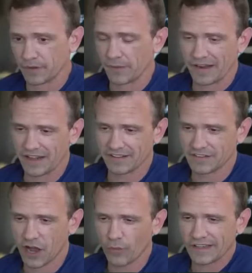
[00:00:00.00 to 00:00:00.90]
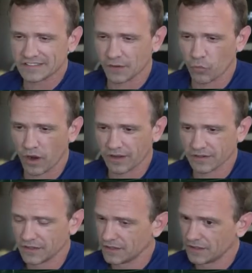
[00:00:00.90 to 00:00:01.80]
but I mean, knowing
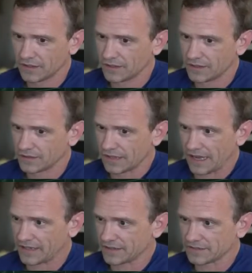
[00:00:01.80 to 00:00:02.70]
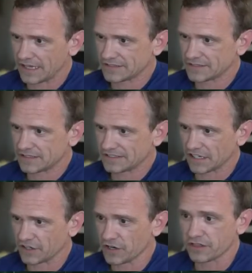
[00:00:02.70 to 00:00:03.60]
someone like that's
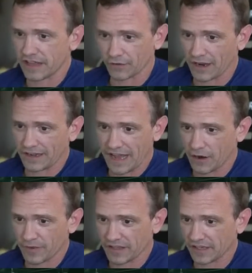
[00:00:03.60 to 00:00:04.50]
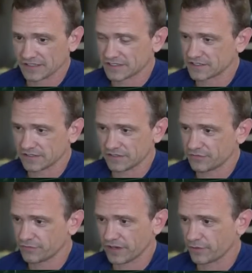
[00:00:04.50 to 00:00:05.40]
a good thing right now because it's
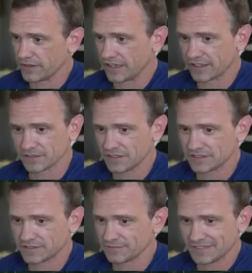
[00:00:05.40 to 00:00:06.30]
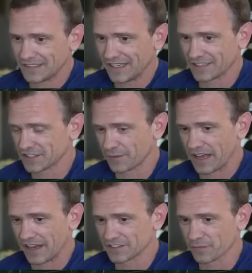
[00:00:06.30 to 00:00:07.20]
freaking ridiculous. I ain't gonna talk about
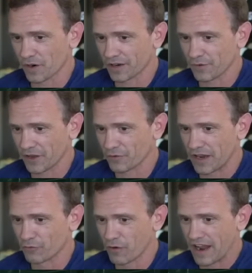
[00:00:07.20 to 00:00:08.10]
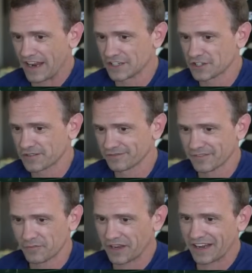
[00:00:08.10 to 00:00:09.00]
the housing market. I'm gonna get enraged.
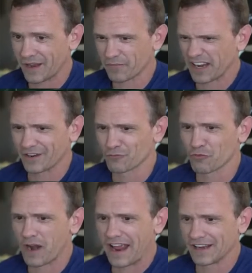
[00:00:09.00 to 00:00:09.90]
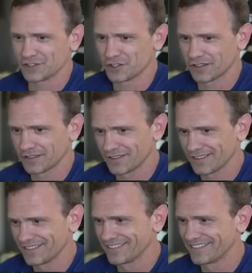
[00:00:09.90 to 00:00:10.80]
I
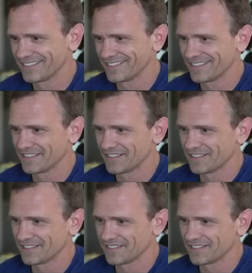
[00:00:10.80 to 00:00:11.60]
am not a